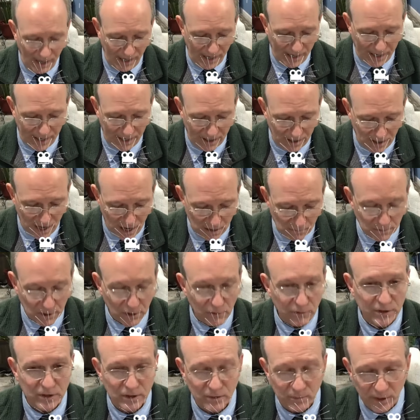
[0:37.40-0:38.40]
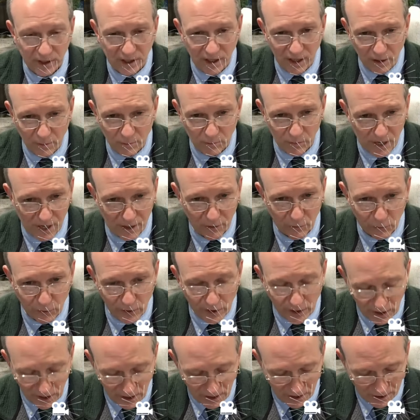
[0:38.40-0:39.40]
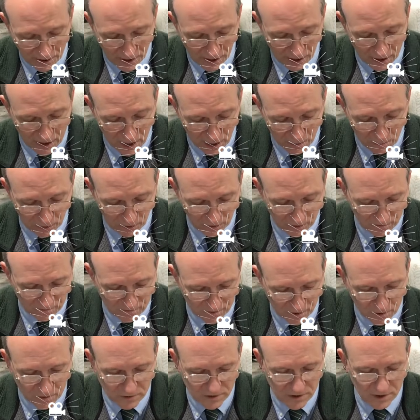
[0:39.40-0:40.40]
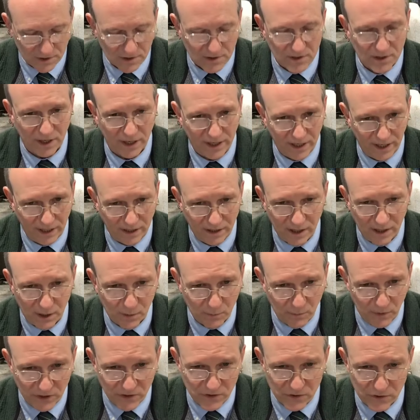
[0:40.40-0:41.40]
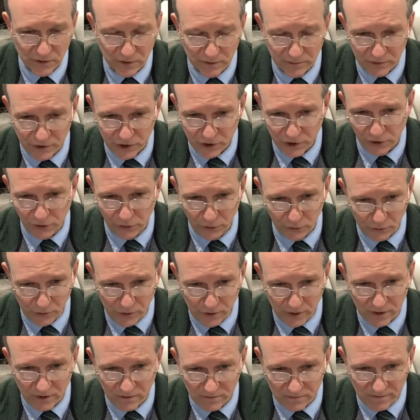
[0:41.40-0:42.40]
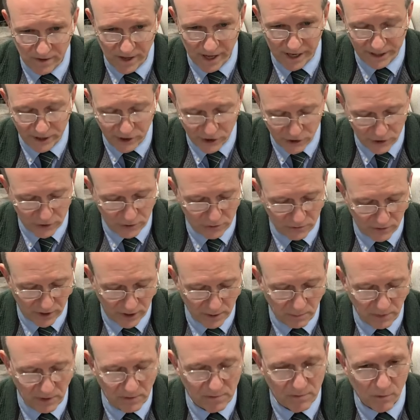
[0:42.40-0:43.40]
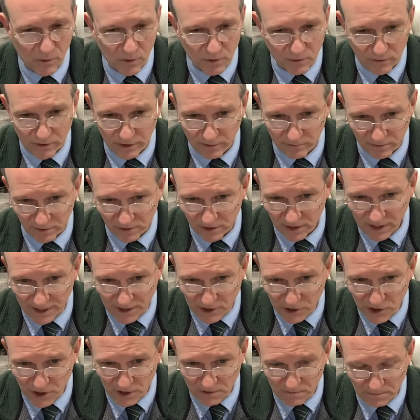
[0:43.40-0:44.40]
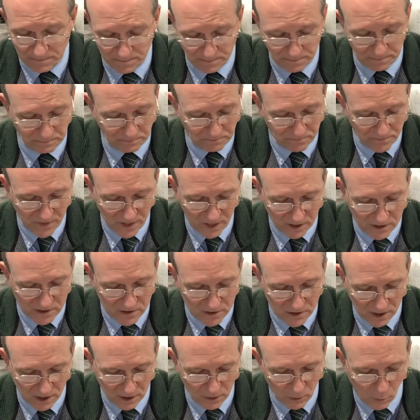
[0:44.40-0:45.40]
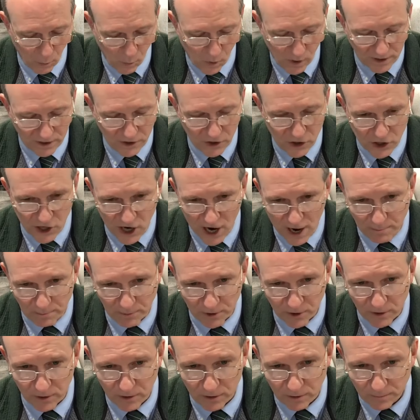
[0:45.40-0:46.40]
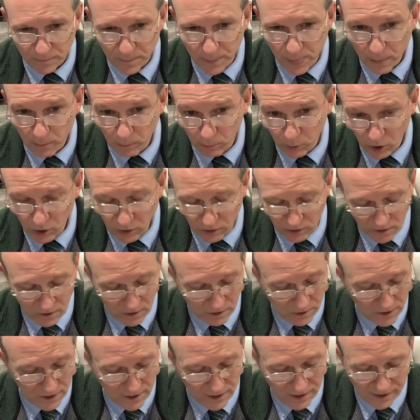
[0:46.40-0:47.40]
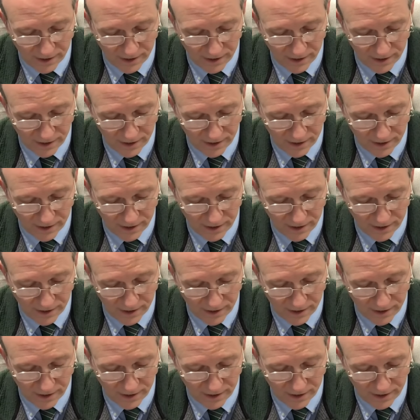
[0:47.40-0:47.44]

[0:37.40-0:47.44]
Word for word: And I'm going to begin by reading a couple of verses in the Epistle of Jude. You can find Jude right before Revelation. It's a one-chapter book.